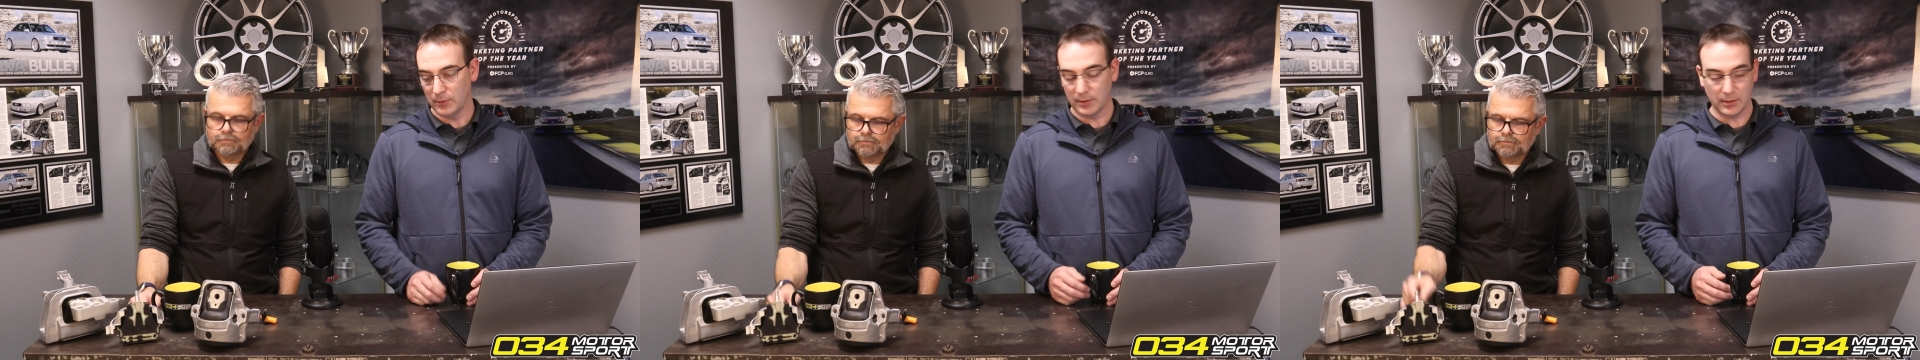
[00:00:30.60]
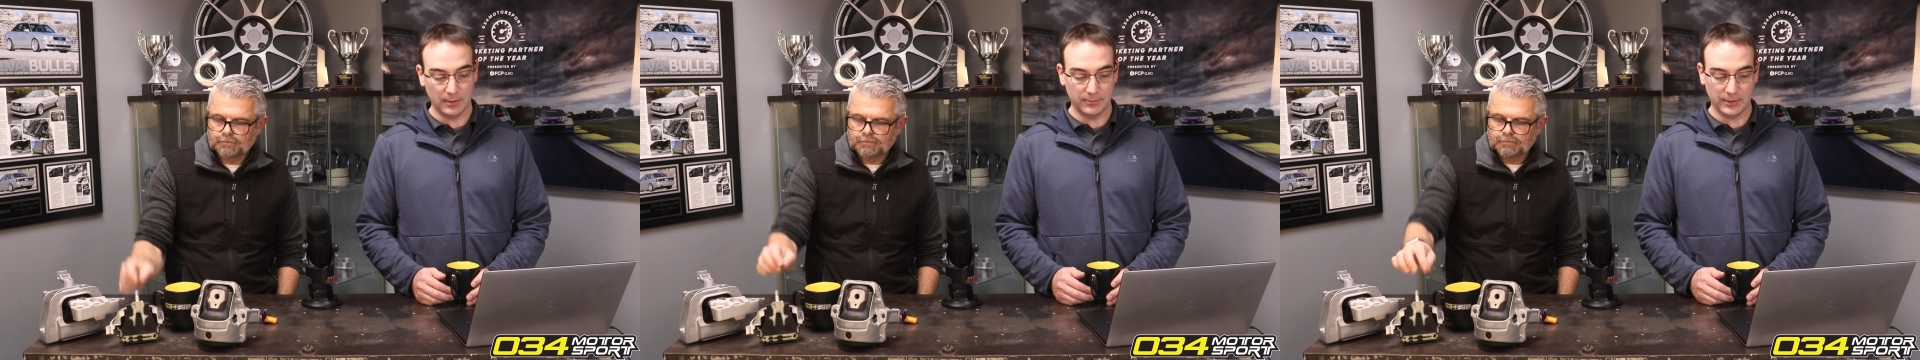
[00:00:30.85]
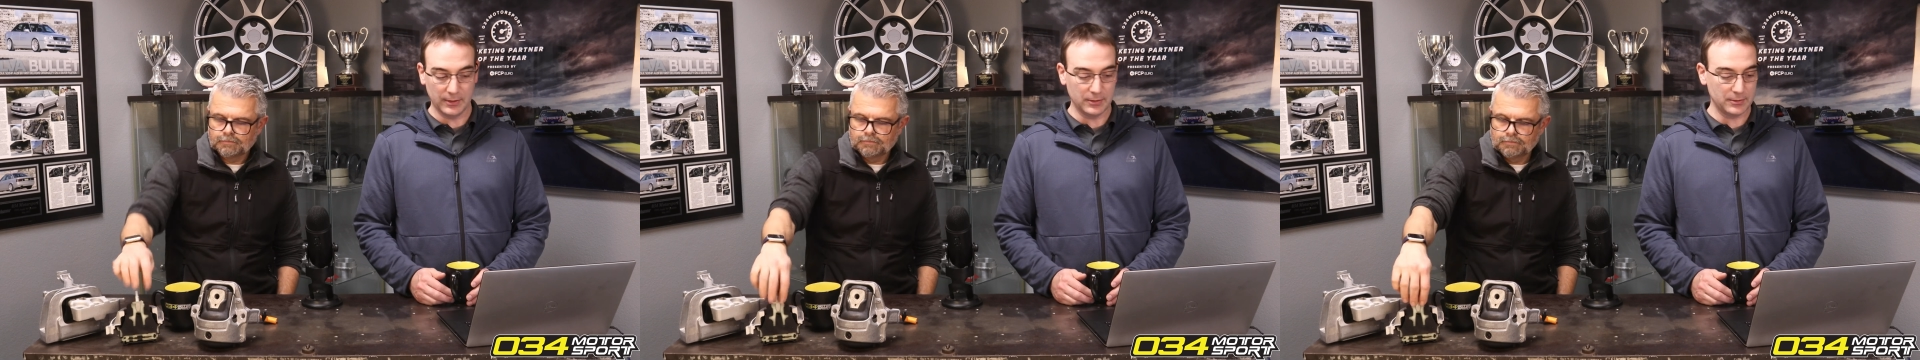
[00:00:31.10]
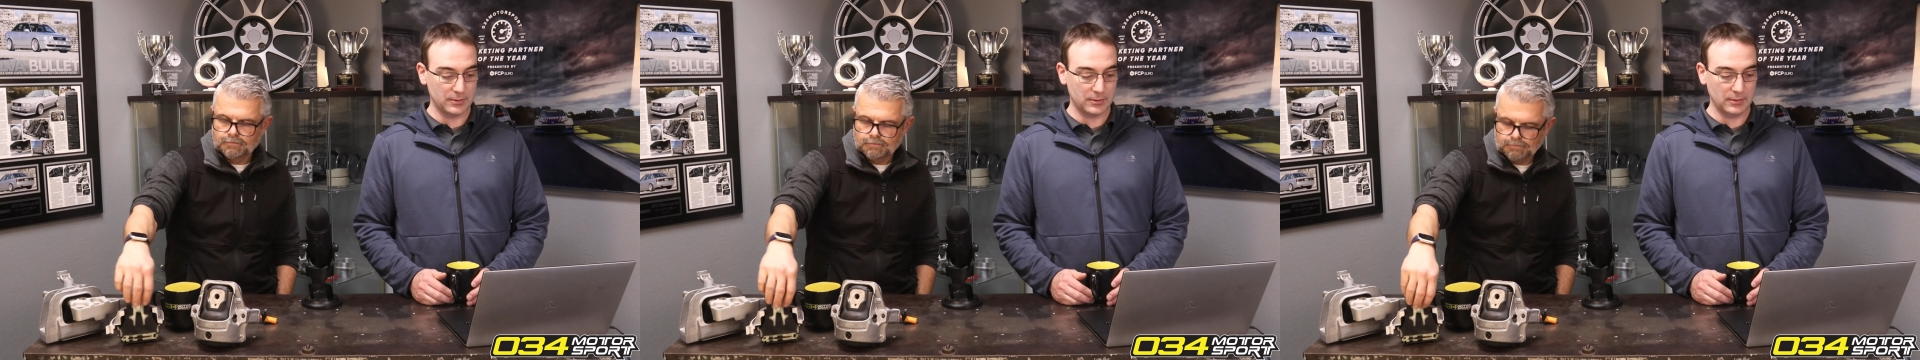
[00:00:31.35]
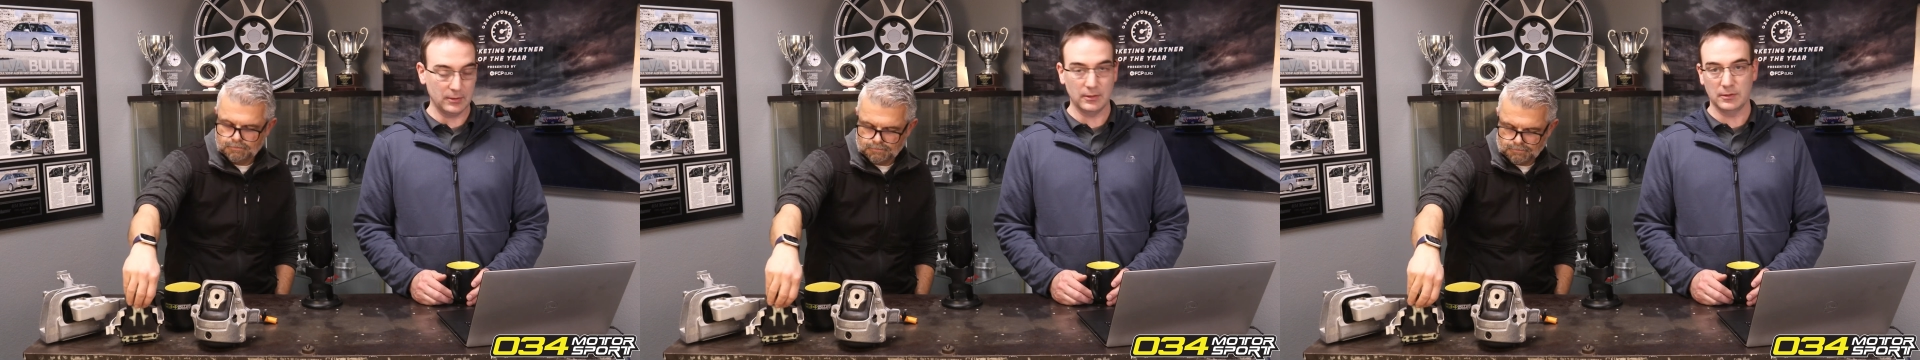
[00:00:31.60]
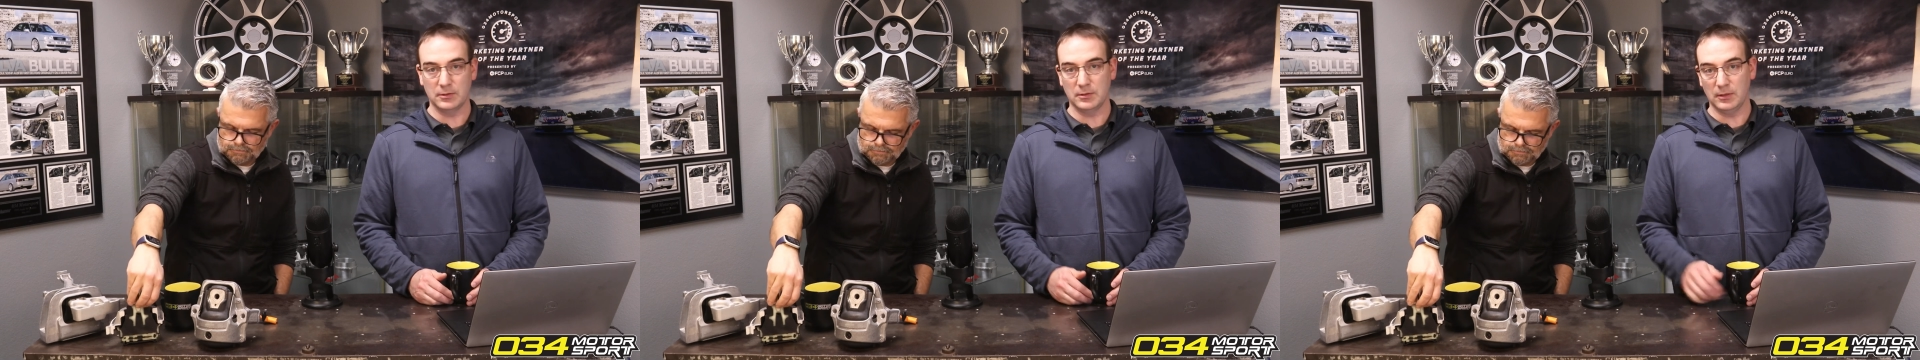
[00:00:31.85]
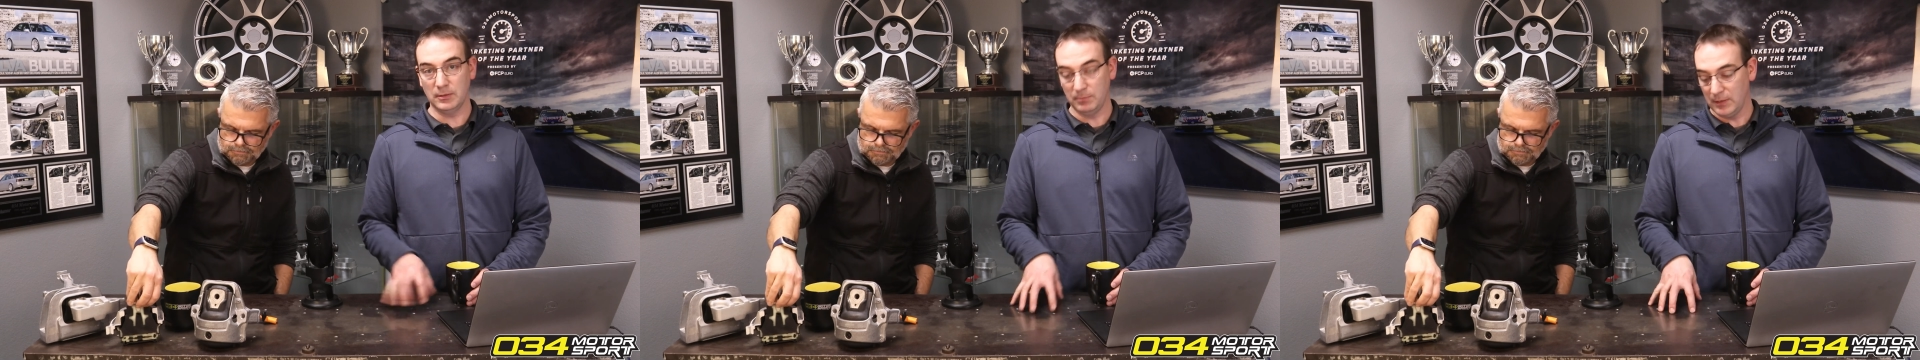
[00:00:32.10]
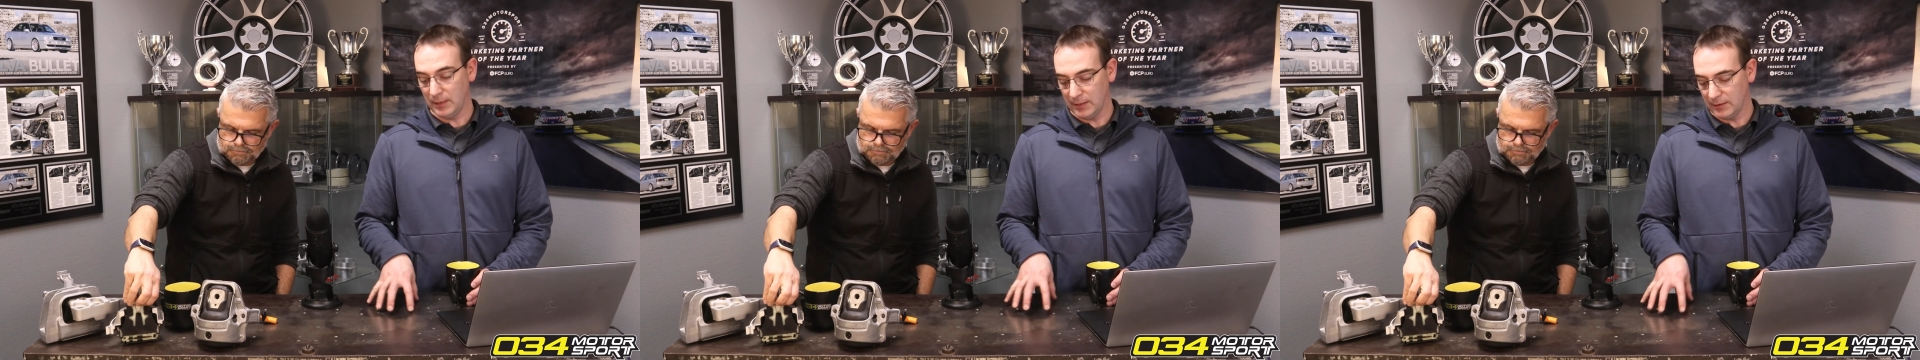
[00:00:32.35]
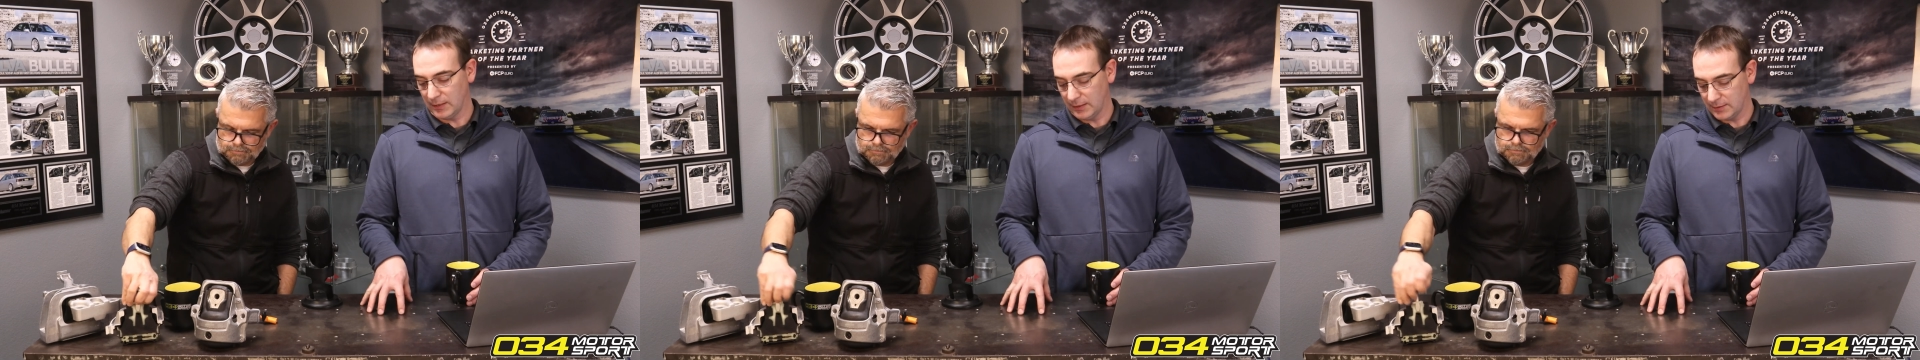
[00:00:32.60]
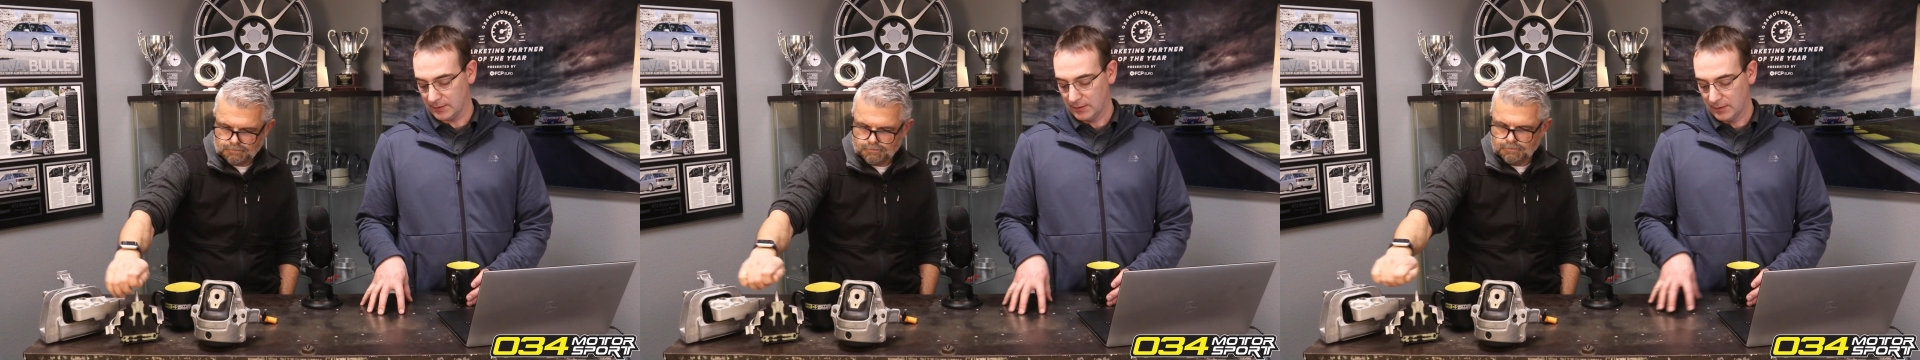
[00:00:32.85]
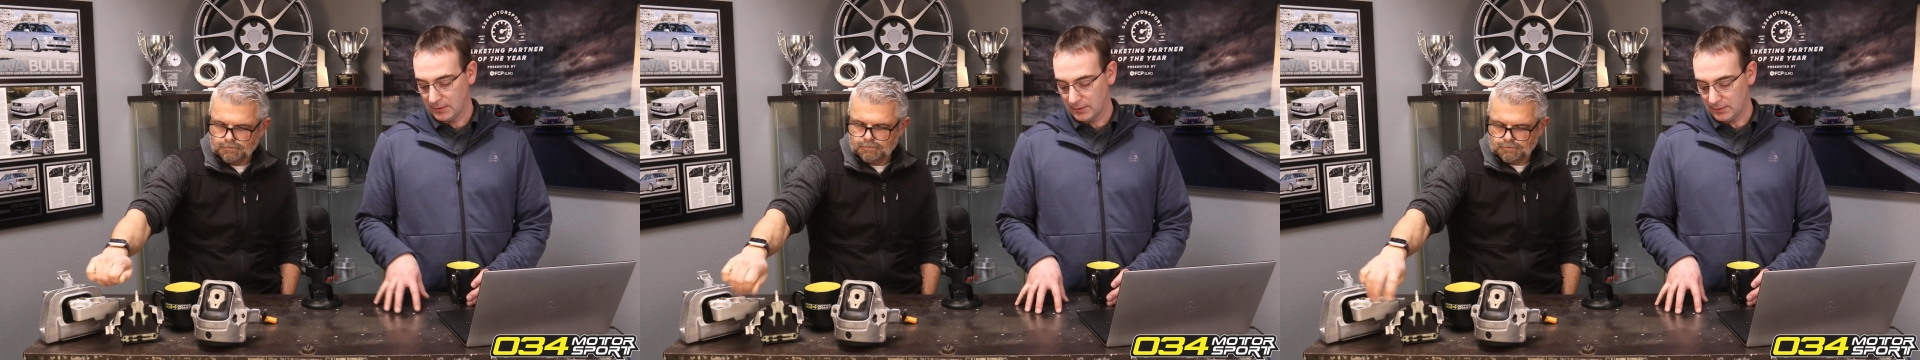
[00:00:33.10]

Speaker 1: ninety-one carb files, meaning that,